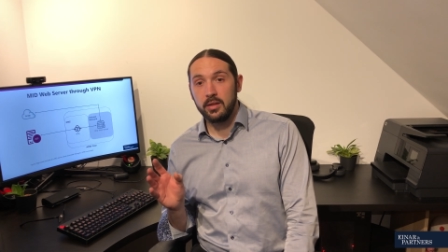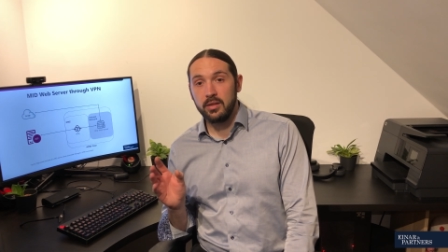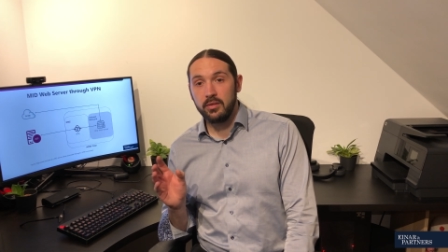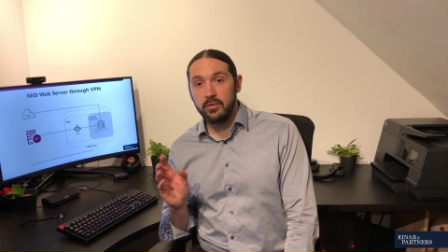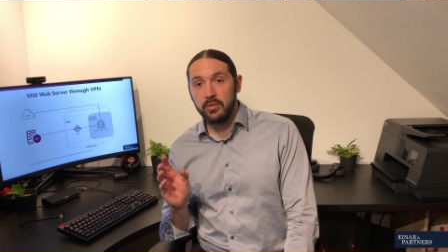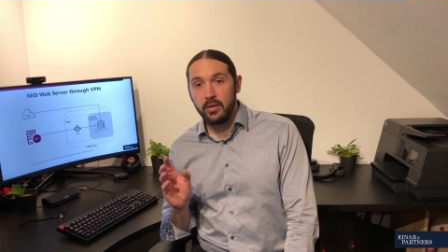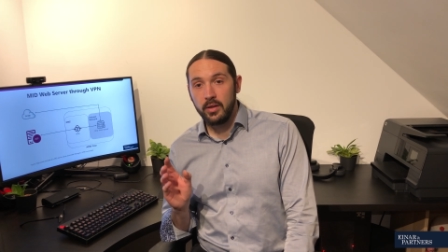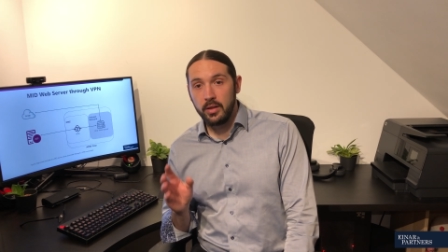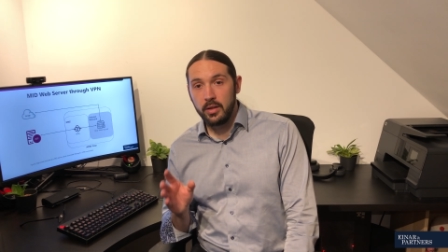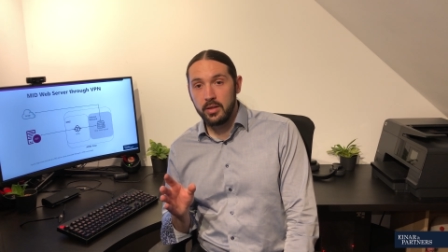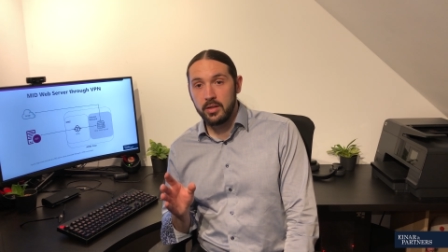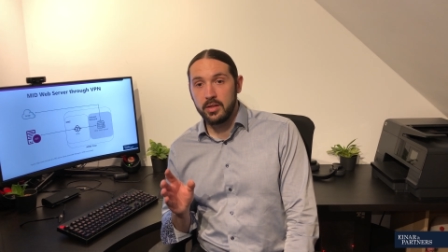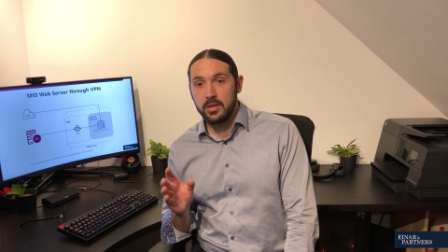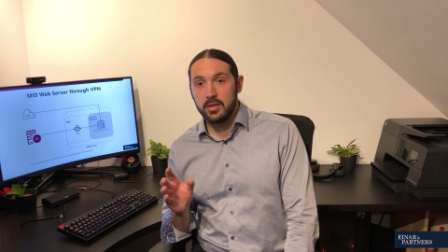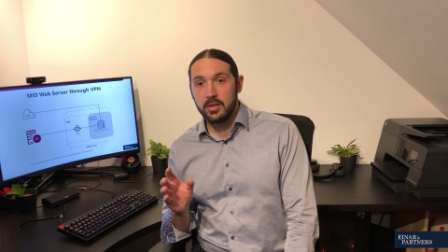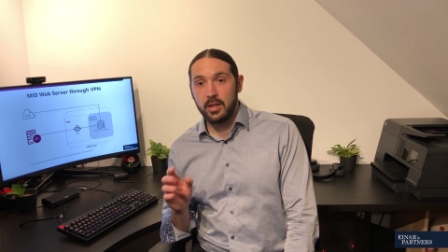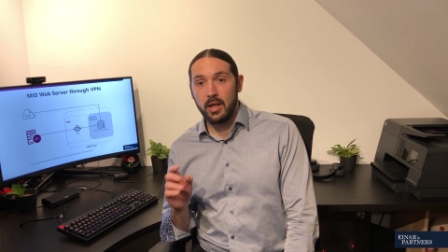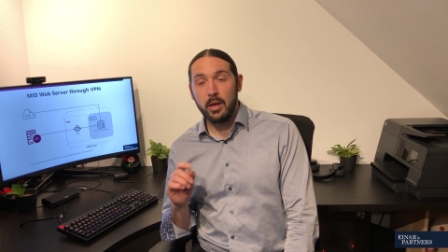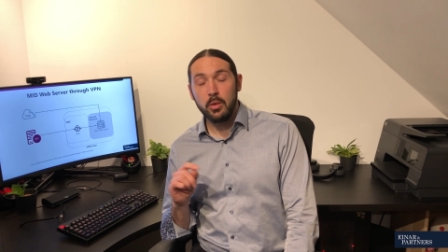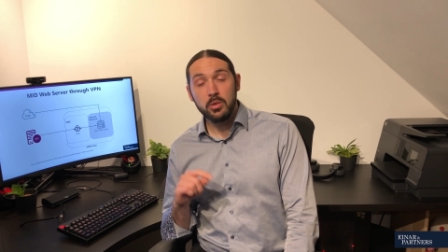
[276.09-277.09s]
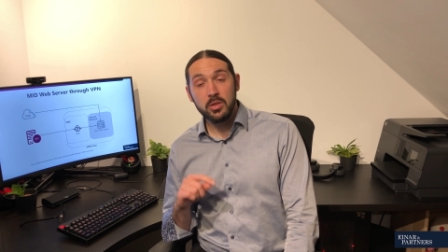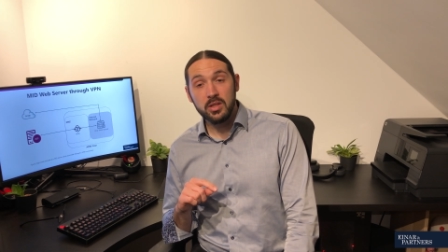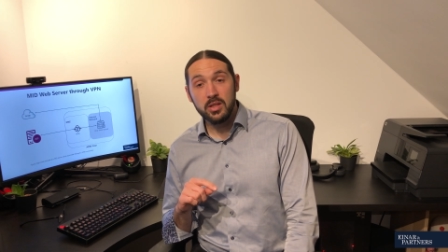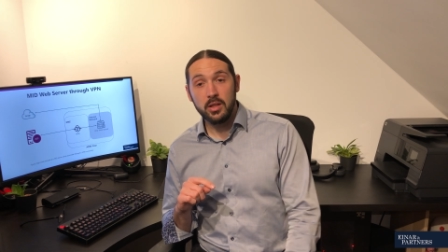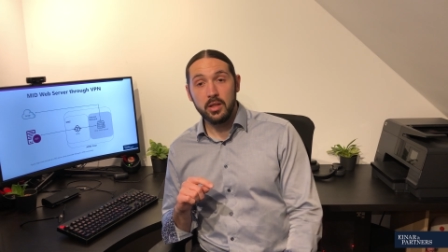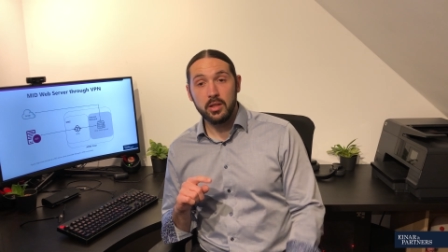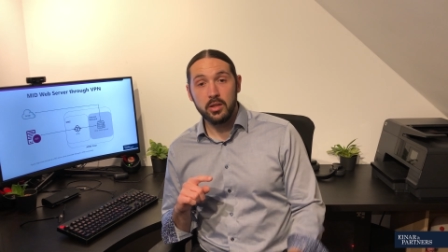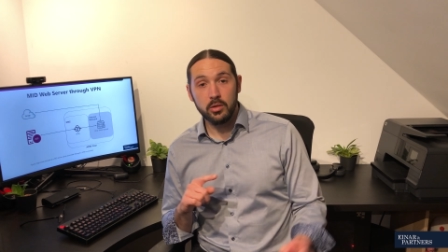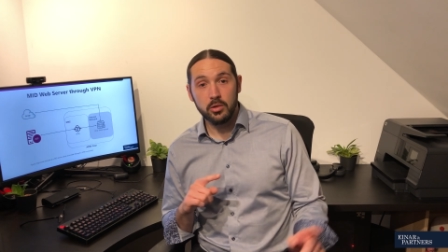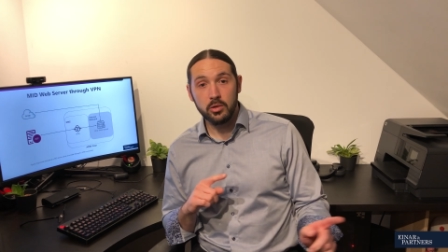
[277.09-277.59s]
device
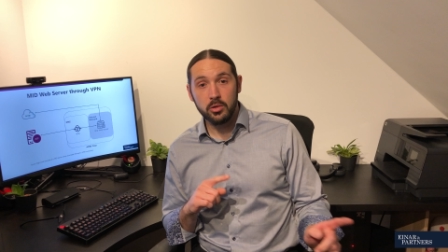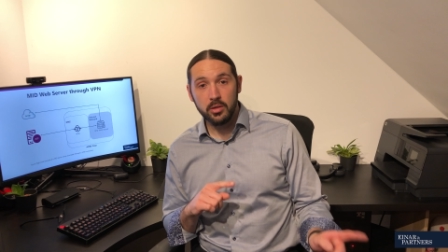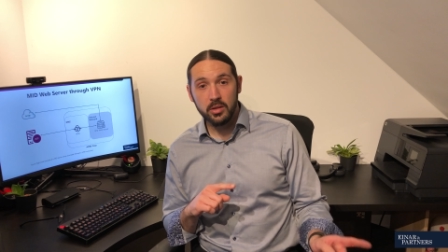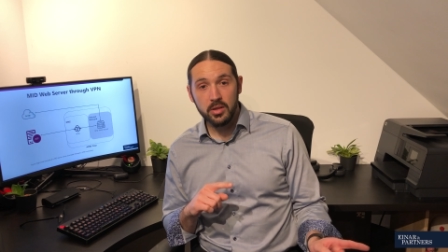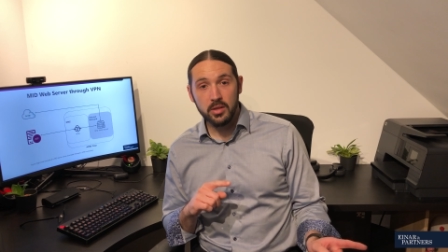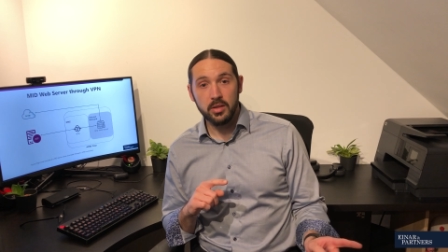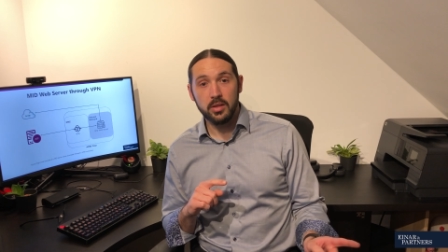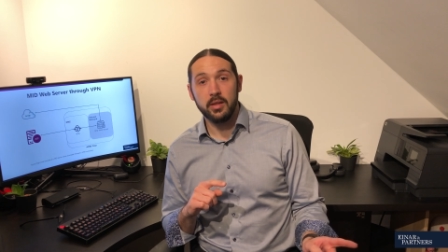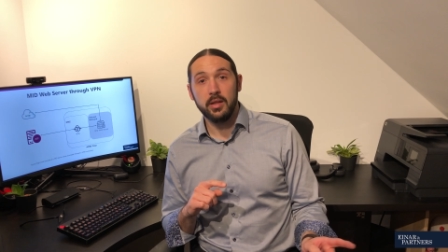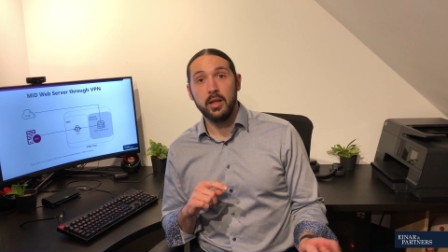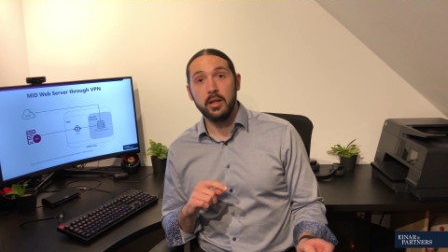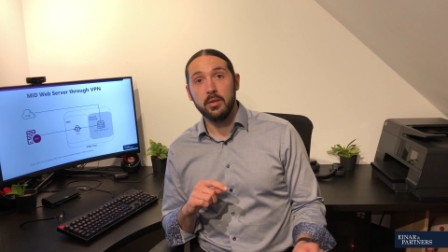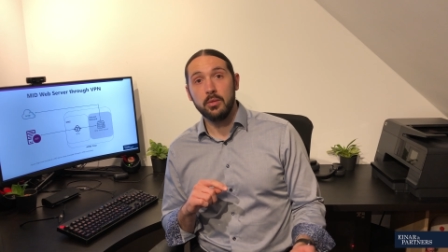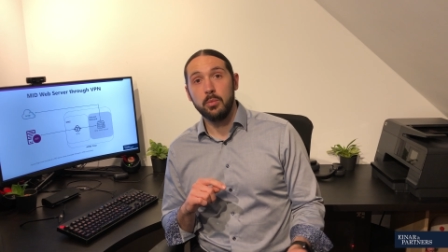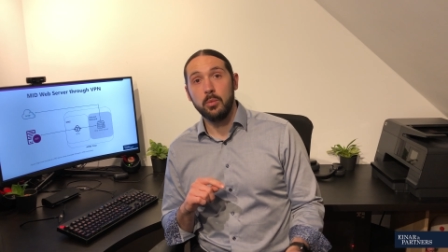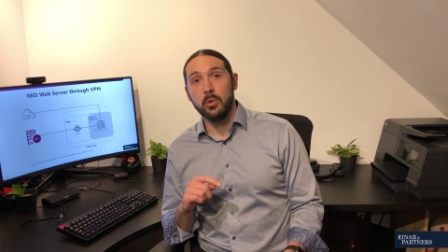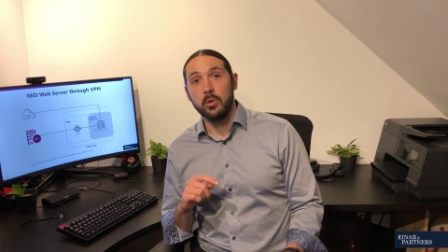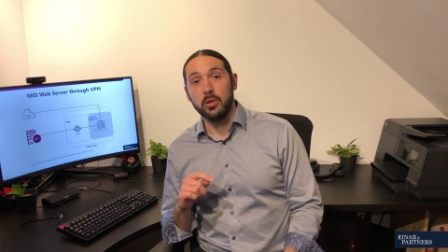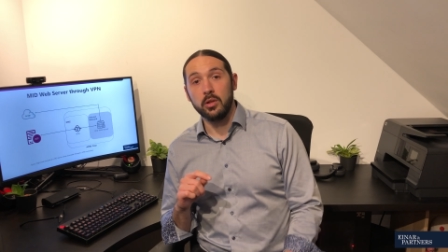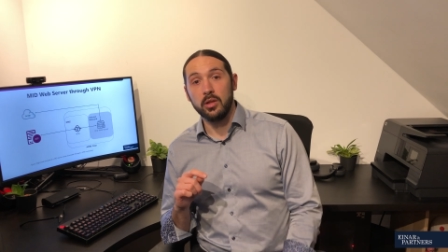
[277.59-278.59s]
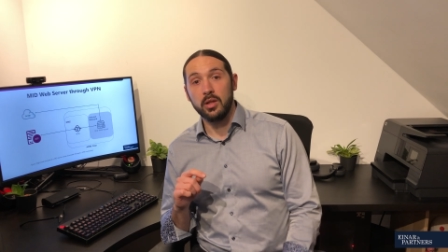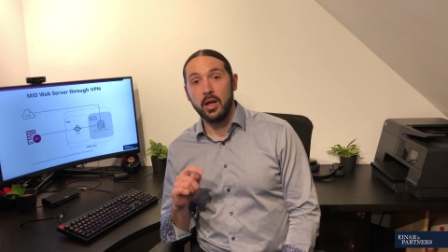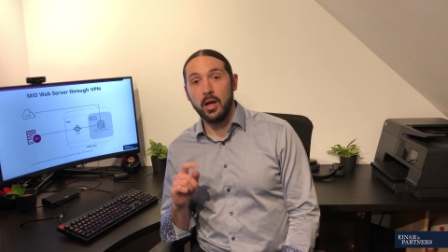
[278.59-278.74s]
outside your trusted network